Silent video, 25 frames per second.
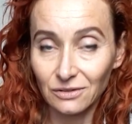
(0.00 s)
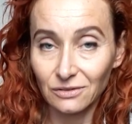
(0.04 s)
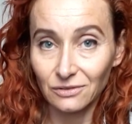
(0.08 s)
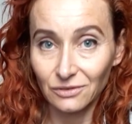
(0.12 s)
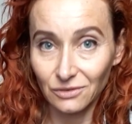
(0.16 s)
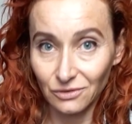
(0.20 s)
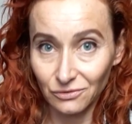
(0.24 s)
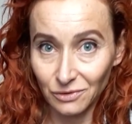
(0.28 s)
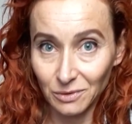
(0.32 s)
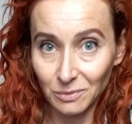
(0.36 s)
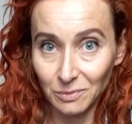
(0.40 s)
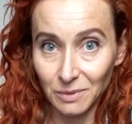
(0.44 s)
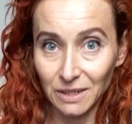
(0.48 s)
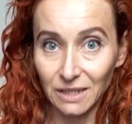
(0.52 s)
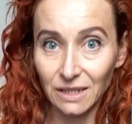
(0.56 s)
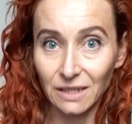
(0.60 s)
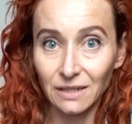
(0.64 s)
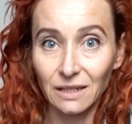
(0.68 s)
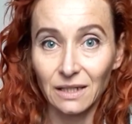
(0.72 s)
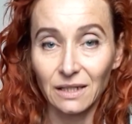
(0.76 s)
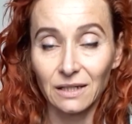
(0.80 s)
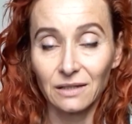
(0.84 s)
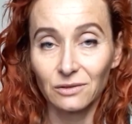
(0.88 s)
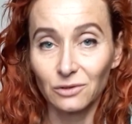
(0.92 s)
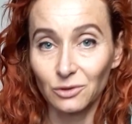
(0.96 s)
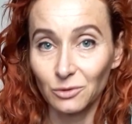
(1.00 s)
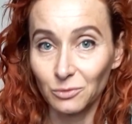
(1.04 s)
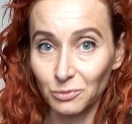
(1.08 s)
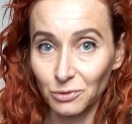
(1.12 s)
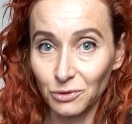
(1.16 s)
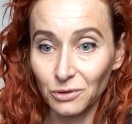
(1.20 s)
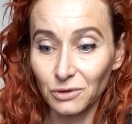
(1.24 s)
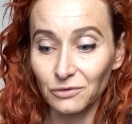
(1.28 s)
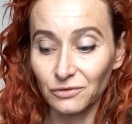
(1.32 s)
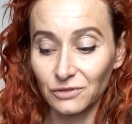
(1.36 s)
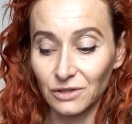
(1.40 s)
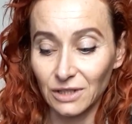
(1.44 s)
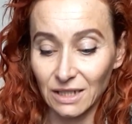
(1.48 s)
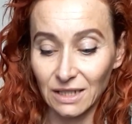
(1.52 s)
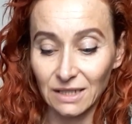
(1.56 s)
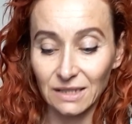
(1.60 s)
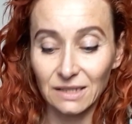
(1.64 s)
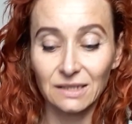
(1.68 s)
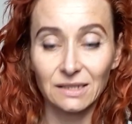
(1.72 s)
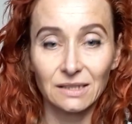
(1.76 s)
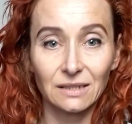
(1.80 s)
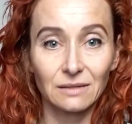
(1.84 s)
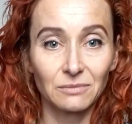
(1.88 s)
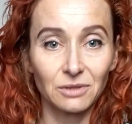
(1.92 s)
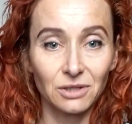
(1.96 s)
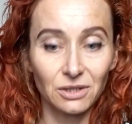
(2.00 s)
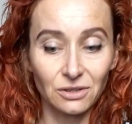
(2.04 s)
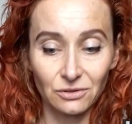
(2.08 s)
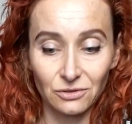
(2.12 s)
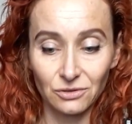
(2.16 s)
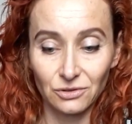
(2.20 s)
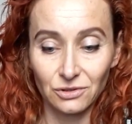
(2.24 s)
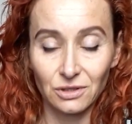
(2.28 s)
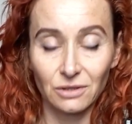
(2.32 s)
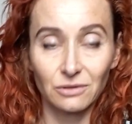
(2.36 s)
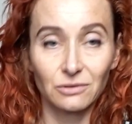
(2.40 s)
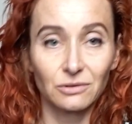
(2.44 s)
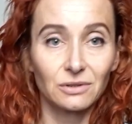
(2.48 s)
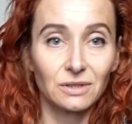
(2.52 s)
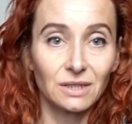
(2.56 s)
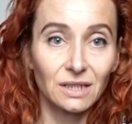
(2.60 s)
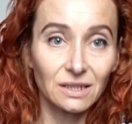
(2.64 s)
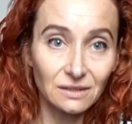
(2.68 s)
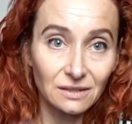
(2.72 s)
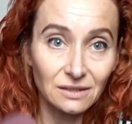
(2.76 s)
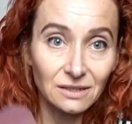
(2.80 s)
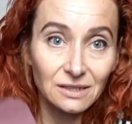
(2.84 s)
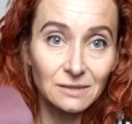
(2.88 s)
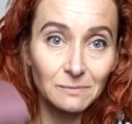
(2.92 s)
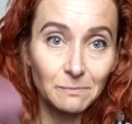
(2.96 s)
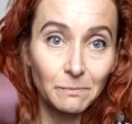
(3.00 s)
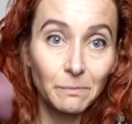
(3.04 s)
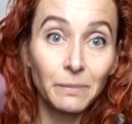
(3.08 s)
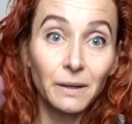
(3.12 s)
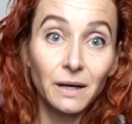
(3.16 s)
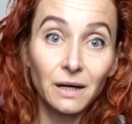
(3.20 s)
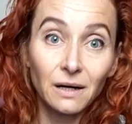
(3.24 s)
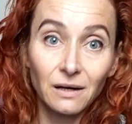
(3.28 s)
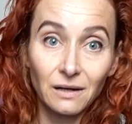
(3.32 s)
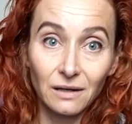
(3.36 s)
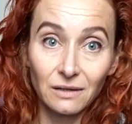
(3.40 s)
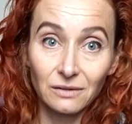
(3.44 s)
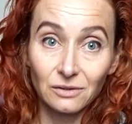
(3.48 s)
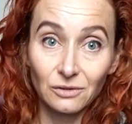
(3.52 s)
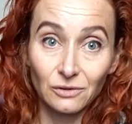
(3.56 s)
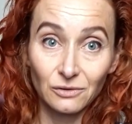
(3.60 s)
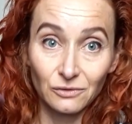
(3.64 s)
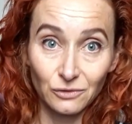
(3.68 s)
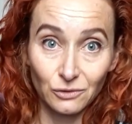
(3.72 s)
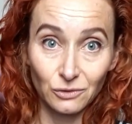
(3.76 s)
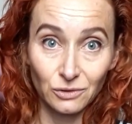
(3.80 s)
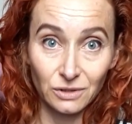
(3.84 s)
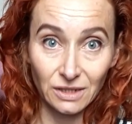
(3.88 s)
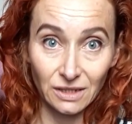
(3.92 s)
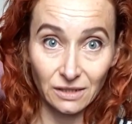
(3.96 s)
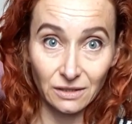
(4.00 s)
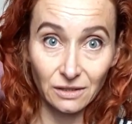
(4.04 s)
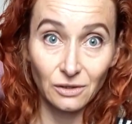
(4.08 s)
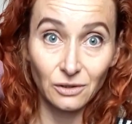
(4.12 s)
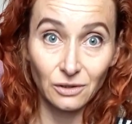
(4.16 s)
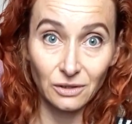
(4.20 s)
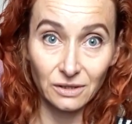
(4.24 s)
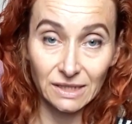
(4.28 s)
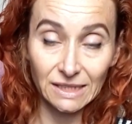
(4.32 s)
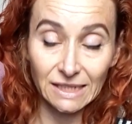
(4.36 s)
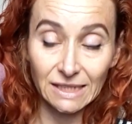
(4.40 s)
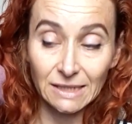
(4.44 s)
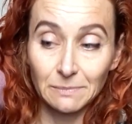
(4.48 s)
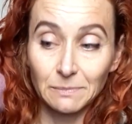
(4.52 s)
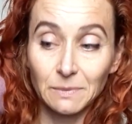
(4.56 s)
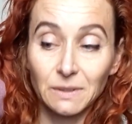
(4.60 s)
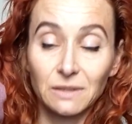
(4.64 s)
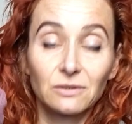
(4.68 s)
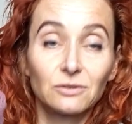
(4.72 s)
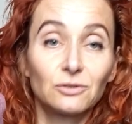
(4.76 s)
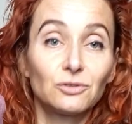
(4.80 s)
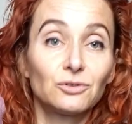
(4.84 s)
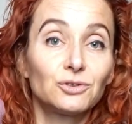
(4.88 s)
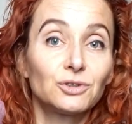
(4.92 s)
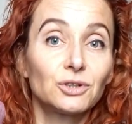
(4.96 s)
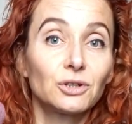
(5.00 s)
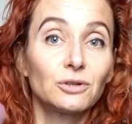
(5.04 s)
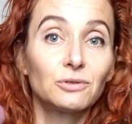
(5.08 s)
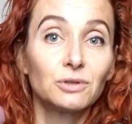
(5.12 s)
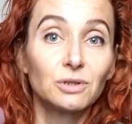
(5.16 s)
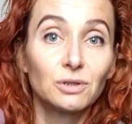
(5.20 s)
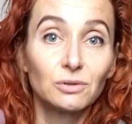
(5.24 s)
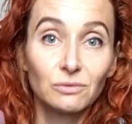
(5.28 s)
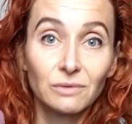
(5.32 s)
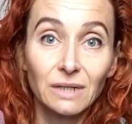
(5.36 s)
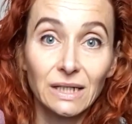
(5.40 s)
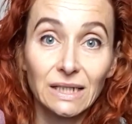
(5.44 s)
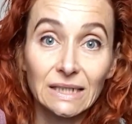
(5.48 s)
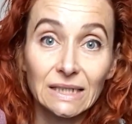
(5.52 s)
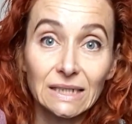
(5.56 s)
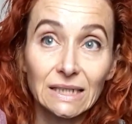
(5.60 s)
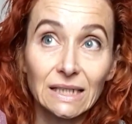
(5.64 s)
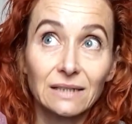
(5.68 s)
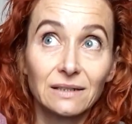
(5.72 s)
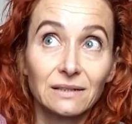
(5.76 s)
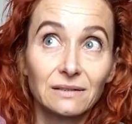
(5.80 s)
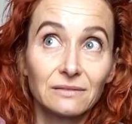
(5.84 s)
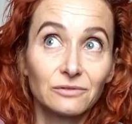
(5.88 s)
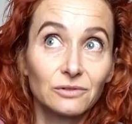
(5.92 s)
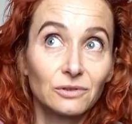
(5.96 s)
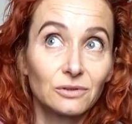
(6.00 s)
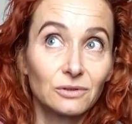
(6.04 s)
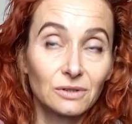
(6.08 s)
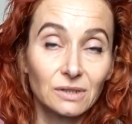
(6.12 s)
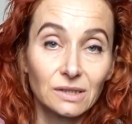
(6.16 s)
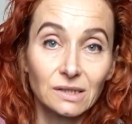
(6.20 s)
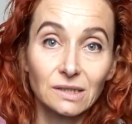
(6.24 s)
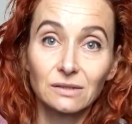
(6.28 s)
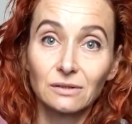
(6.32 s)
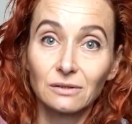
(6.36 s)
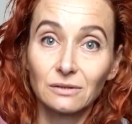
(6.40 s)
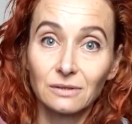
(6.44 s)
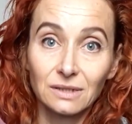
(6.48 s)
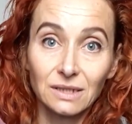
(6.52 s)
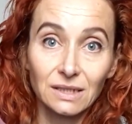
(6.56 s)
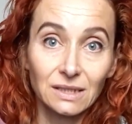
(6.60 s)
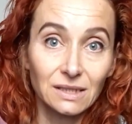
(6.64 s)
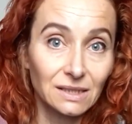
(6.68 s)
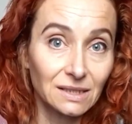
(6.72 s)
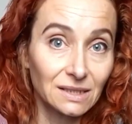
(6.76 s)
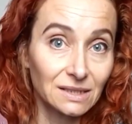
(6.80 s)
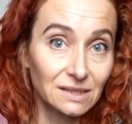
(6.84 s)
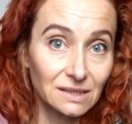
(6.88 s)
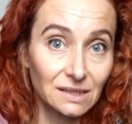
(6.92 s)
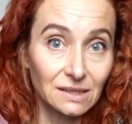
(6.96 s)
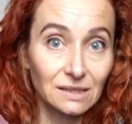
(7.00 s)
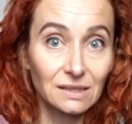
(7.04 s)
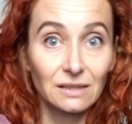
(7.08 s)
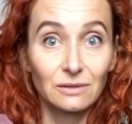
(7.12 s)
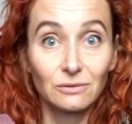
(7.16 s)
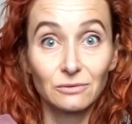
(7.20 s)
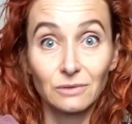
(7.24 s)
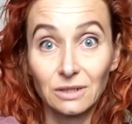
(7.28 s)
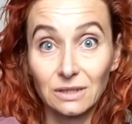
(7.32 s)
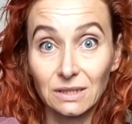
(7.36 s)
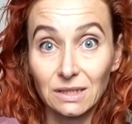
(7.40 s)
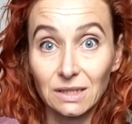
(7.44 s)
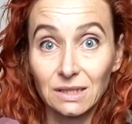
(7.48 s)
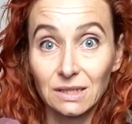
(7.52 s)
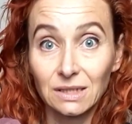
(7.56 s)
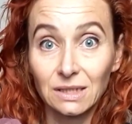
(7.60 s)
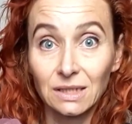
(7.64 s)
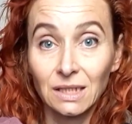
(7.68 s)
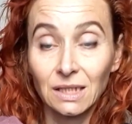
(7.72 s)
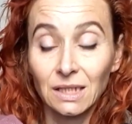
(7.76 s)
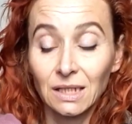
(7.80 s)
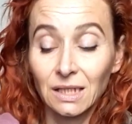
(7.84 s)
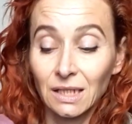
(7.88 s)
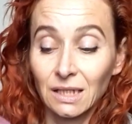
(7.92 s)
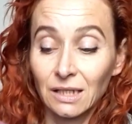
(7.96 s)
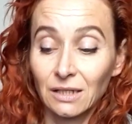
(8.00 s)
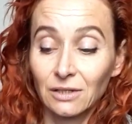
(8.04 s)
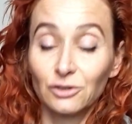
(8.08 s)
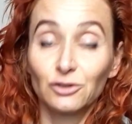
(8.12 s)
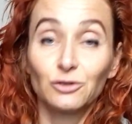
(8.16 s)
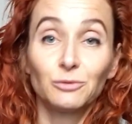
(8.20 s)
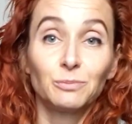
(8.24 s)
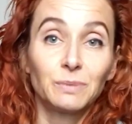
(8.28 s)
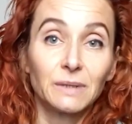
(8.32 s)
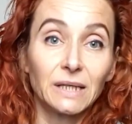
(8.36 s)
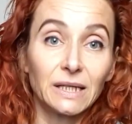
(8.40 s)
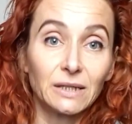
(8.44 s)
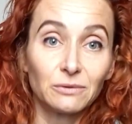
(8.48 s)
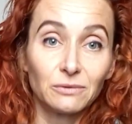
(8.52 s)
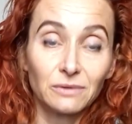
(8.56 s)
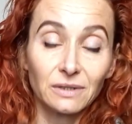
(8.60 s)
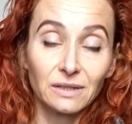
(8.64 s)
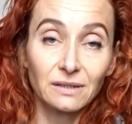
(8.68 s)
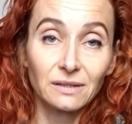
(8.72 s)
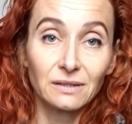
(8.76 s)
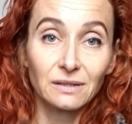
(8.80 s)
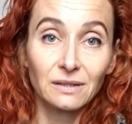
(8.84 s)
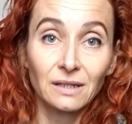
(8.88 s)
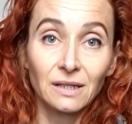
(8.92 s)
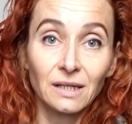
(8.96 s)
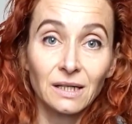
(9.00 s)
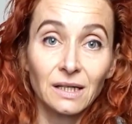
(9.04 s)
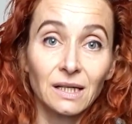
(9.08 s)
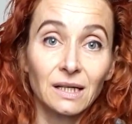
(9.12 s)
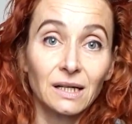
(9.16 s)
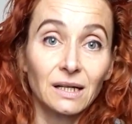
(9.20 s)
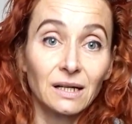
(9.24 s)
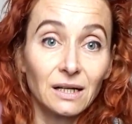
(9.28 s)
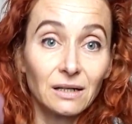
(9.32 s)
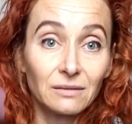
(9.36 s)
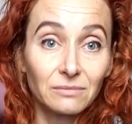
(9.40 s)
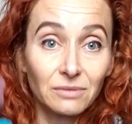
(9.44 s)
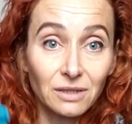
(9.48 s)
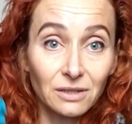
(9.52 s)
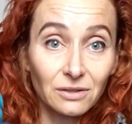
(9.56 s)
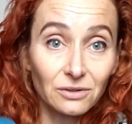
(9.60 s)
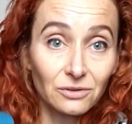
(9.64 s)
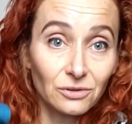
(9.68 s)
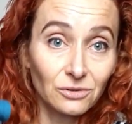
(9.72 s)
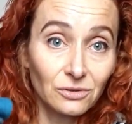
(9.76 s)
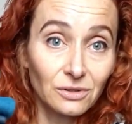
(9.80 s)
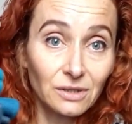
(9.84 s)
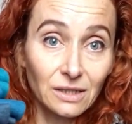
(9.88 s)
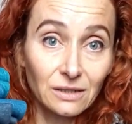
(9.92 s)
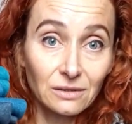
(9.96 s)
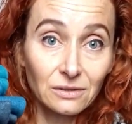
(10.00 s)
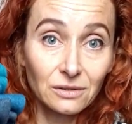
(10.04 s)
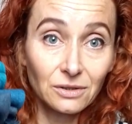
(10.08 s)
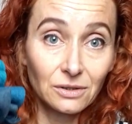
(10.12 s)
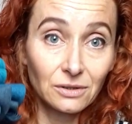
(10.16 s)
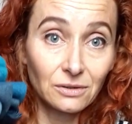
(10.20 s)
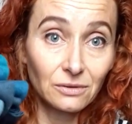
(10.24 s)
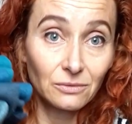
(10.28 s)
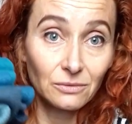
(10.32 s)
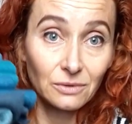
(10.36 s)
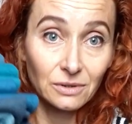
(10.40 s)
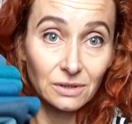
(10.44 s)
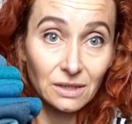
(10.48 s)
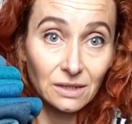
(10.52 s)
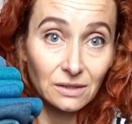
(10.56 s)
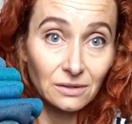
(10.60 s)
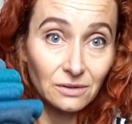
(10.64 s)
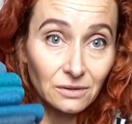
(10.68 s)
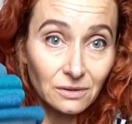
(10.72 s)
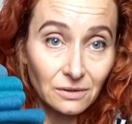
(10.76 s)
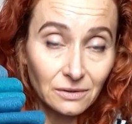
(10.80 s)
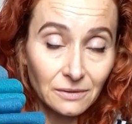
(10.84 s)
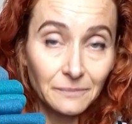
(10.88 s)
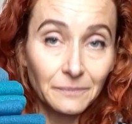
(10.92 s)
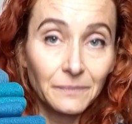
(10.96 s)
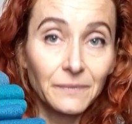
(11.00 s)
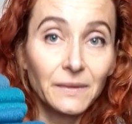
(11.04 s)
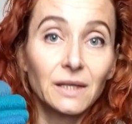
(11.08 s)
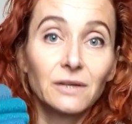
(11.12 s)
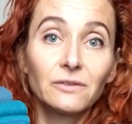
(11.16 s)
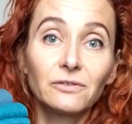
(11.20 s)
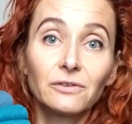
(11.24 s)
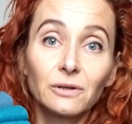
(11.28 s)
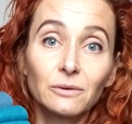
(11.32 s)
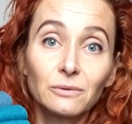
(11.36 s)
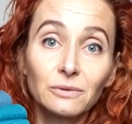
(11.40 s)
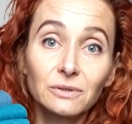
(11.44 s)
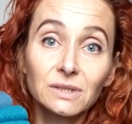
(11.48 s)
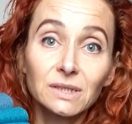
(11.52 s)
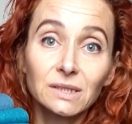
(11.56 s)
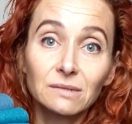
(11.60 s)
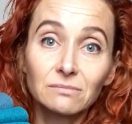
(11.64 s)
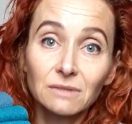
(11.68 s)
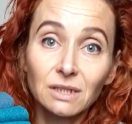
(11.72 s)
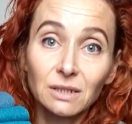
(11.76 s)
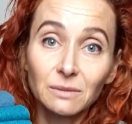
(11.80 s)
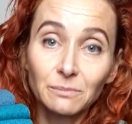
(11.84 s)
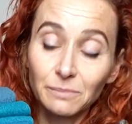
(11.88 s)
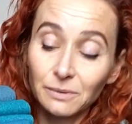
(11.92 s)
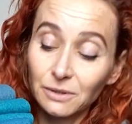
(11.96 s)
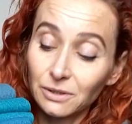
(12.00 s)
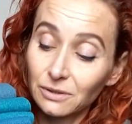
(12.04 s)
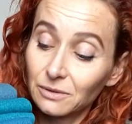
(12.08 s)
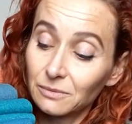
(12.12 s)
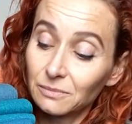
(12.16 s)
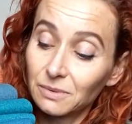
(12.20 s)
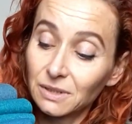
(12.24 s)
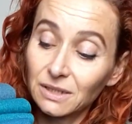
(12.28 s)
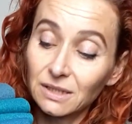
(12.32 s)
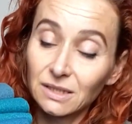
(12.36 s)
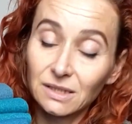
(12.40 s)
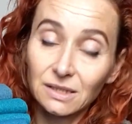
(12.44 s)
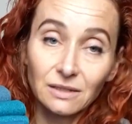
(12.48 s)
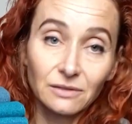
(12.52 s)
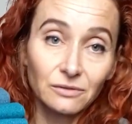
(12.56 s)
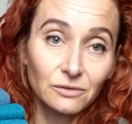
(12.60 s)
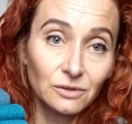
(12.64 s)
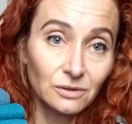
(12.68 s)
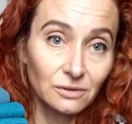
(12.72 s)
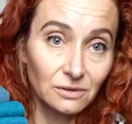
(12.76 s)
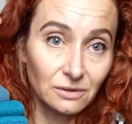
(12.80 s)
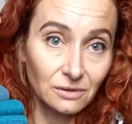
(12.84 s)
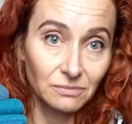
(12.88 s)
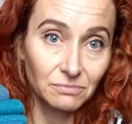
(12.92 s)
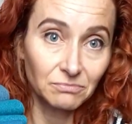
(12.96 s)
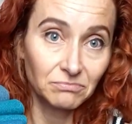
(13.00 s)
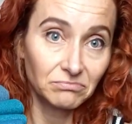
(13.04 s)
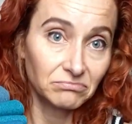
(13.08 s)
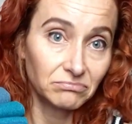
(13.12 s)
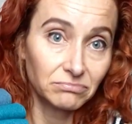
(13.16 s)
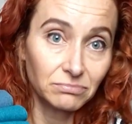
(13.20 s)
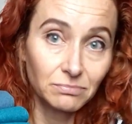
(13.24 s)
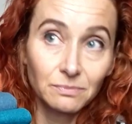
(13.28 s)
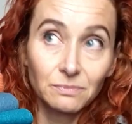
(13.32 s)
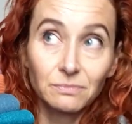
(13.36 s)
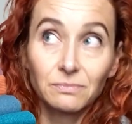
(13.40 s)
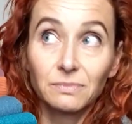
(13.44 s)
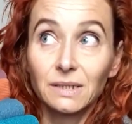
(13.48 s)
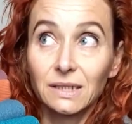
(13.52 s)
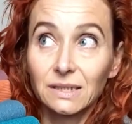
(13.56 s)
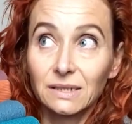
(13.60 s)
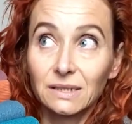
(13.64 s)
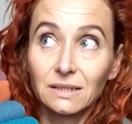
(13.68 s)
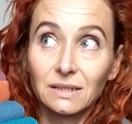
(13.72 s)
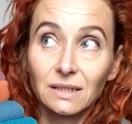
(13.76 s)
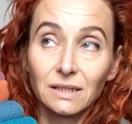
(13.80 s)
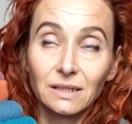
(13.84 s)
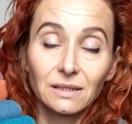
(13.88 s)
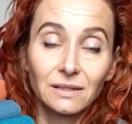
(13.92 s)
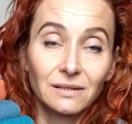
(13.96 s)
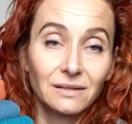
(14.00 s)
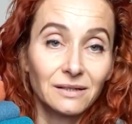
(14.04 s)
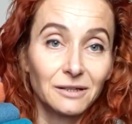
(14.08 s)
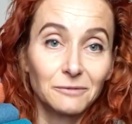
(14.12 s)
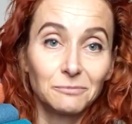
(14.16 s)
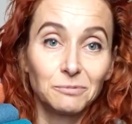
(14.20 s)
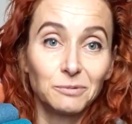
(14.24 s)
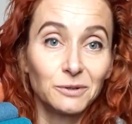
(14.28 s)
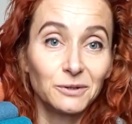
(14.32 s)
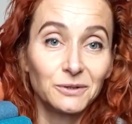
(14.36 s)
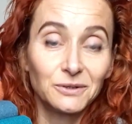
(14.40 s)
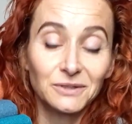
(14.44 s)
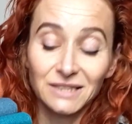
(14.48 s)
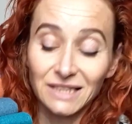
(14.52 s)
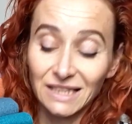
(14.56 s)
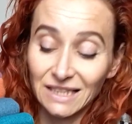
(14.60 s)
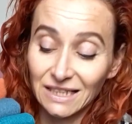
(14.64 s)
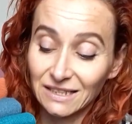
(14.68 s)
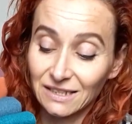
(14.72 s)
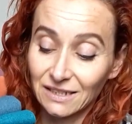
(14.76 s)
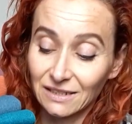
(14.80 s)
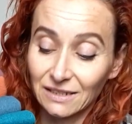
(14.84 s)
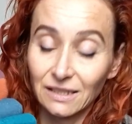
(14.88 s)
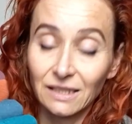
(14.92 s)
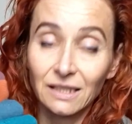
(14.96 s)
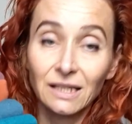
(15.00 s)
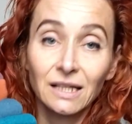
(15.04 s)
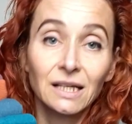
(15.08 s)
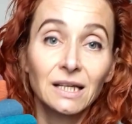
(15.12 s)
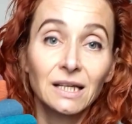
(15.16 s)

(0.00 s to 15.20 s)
to ribbing. And to prove that, I'm going to show you that is part of what I got. But to show you why I've got all the colors that I want to play with, I'm going to tell you what I do. If I want something blue, because I've got, let's say, a blue season,